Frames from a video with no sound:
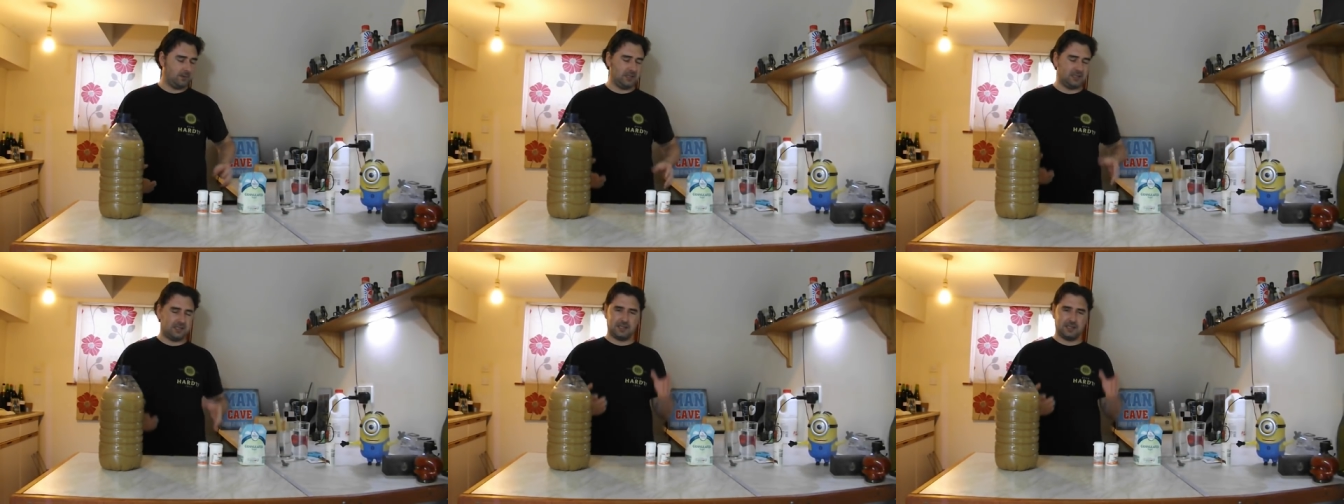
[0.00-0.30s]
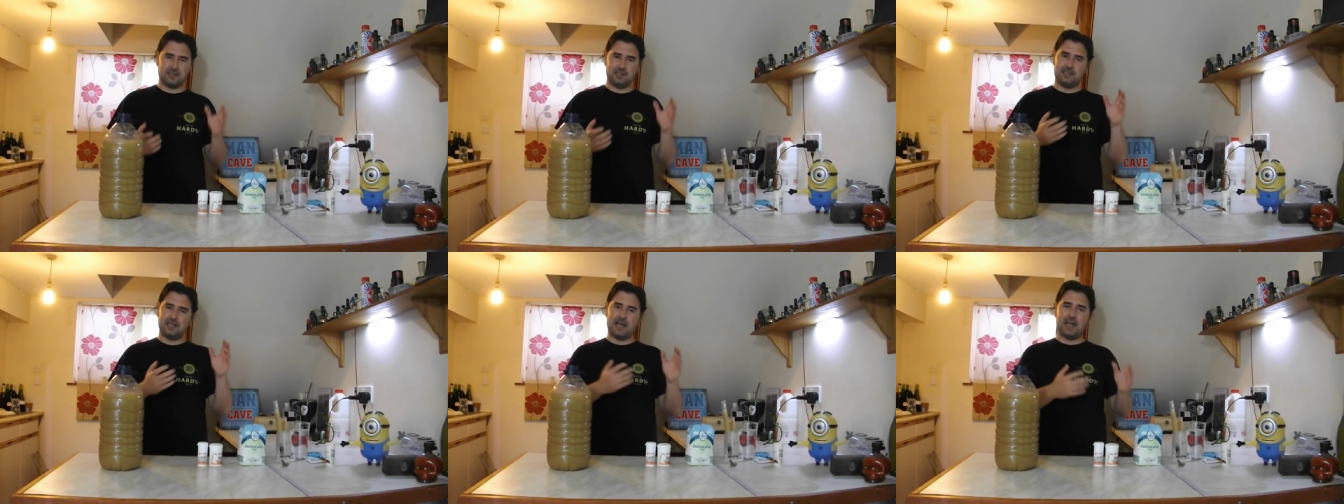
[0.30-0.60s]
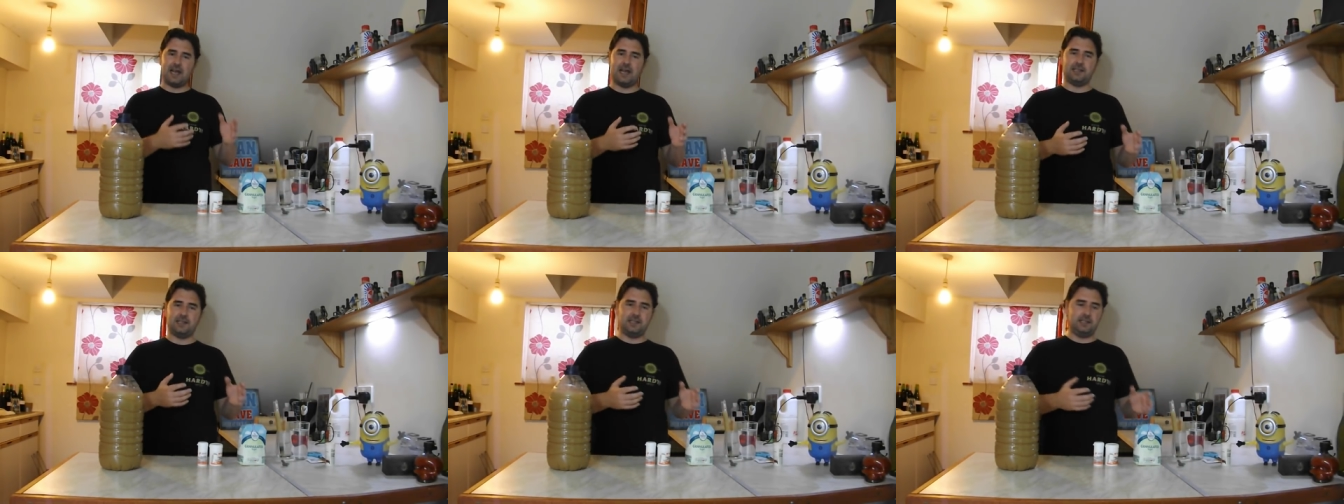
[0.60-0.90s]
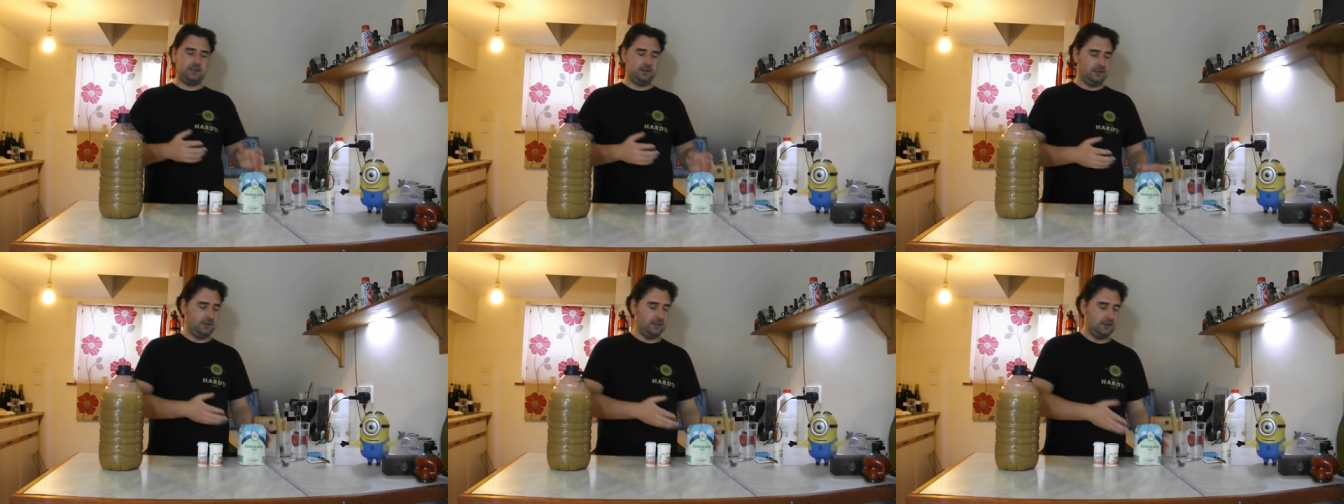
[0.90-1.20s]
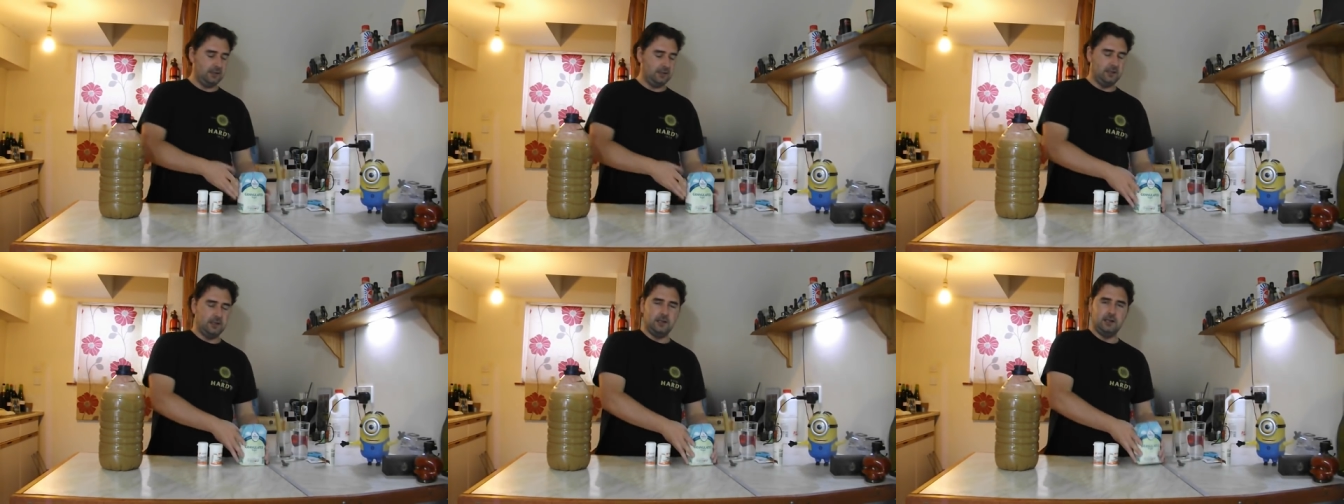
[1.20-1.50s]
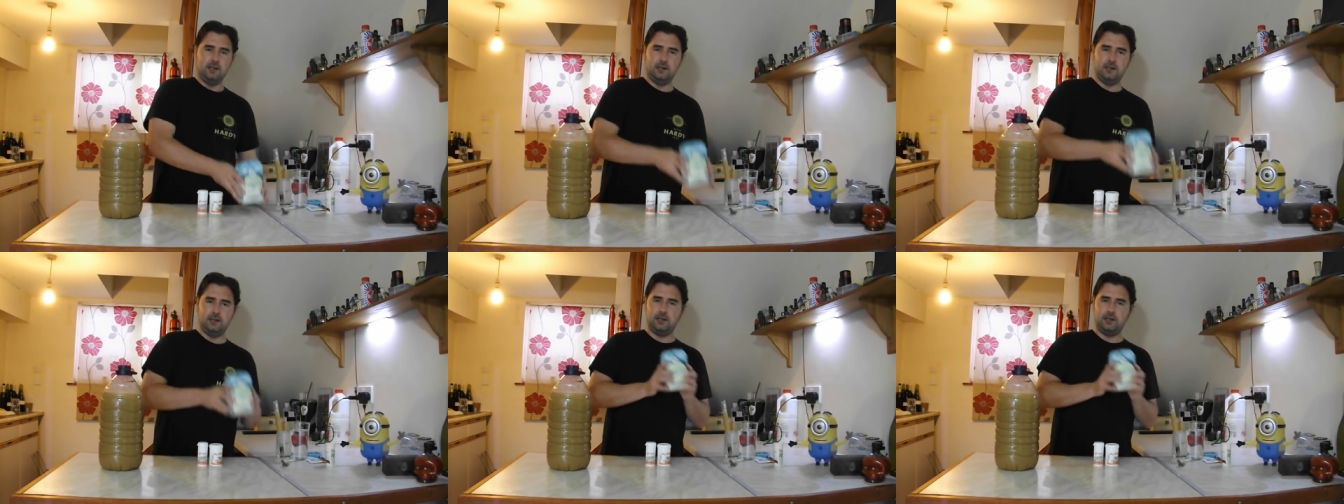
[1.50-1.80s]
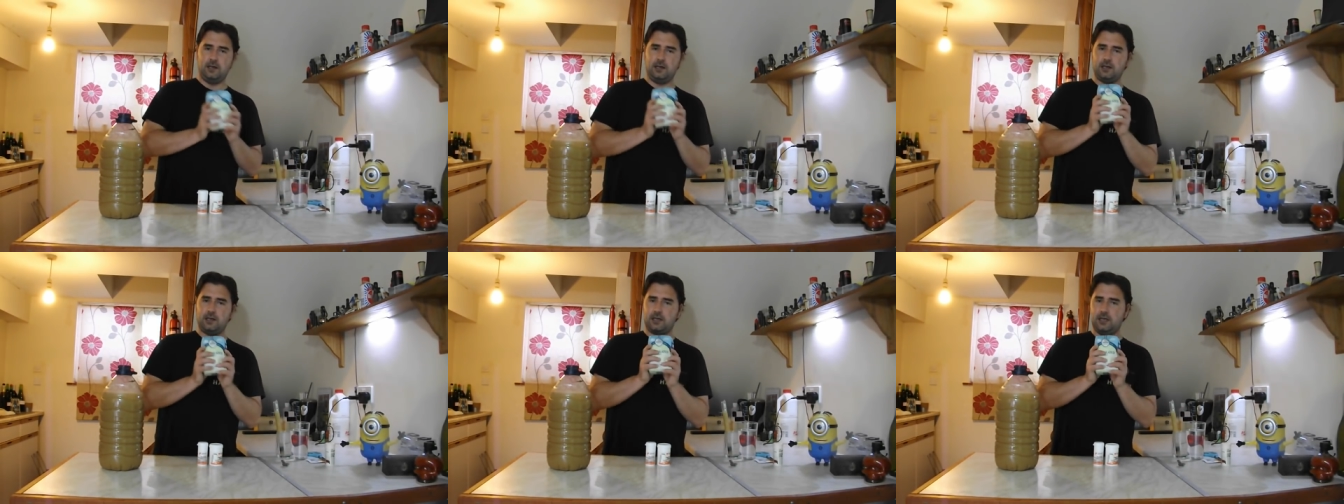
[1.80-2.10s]
We just need to add in
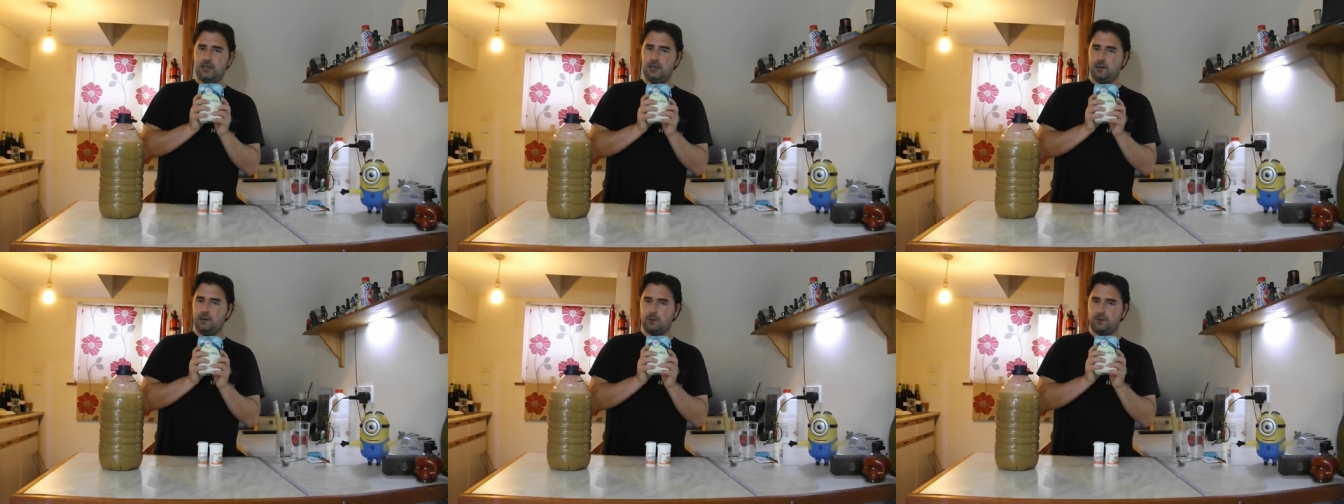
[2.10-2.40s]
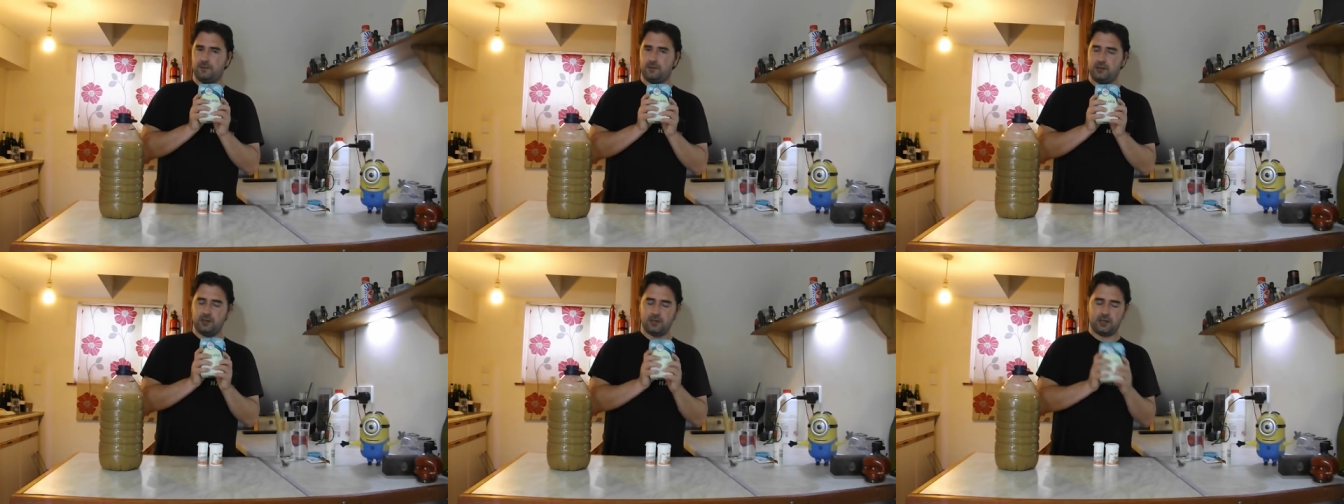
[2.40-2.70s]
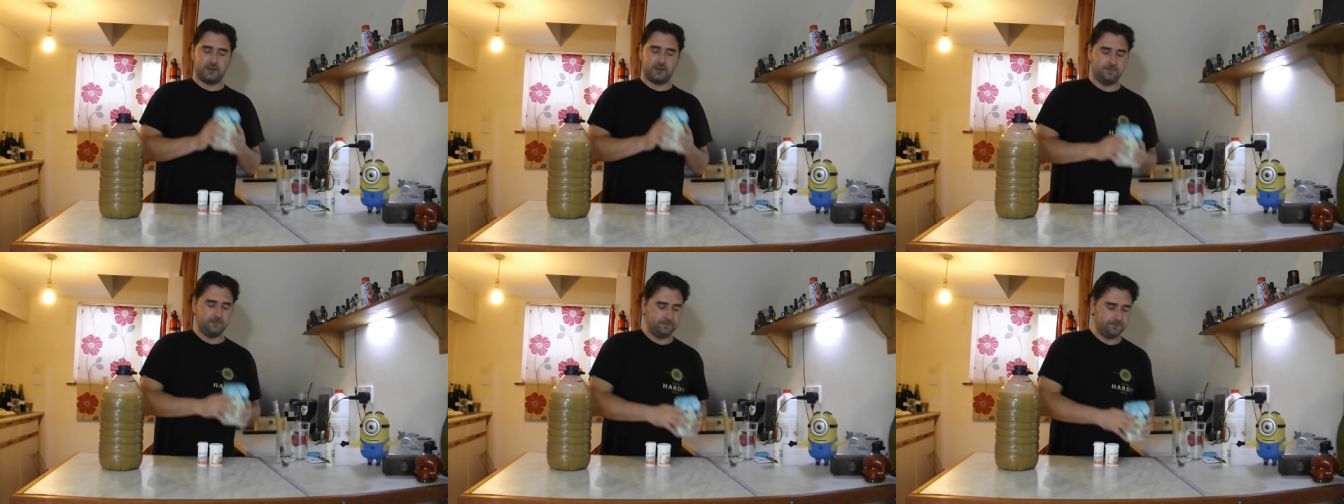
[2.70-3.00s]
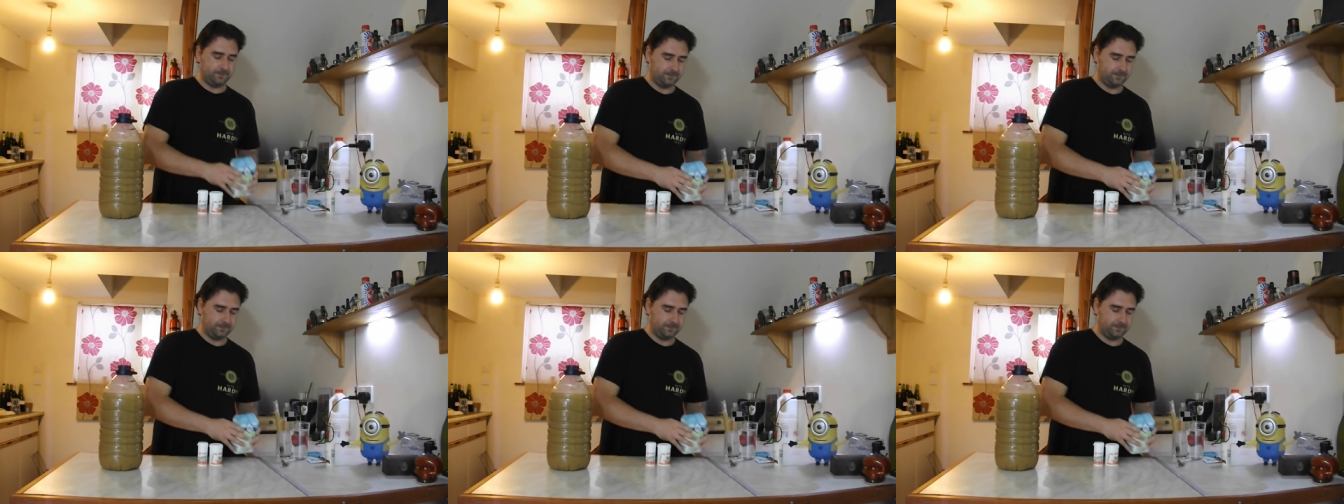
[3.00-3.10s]
a kilo of sugar.